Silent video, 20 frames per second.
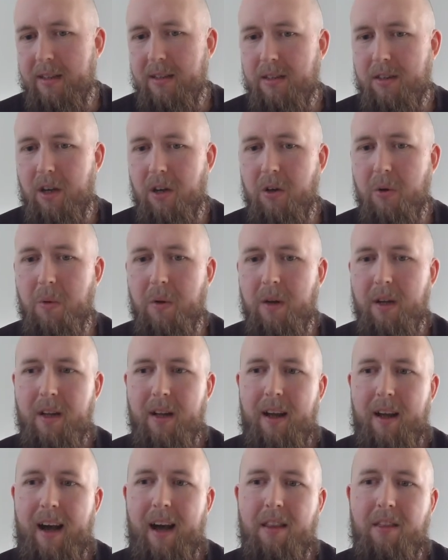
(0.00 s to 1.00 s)
So
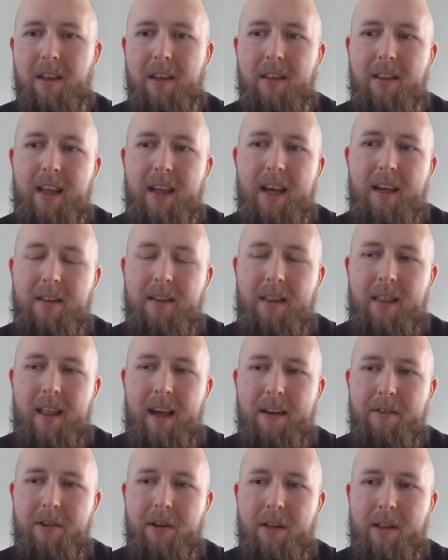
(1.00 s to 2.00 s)
I think
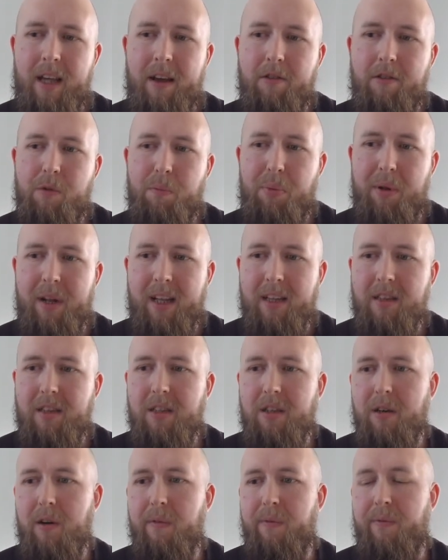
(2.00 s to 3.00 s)
there is plenty
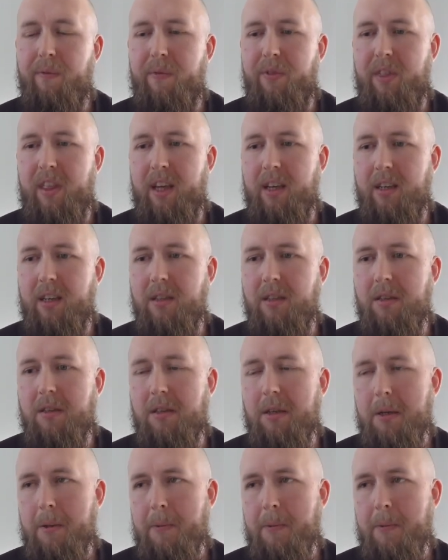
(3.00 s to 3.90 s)
of things